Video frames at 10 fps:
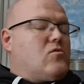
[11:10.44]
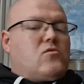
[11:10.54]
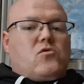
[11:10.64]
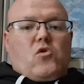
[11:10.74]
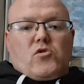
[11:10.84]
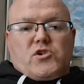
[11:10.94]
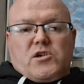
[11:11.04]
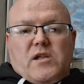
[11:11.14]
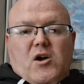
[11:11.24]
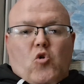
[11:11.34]

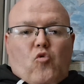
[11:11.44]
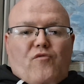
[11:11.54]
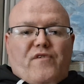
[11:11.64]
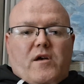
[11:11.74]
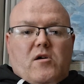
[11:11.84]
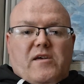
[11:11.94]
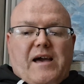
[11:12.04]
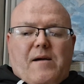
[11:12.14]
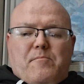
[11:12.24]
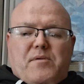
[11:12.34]
launching a covert
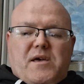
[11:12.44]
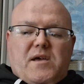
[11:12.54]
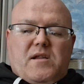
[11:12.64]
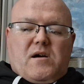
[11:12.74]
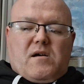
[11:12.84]
campaign,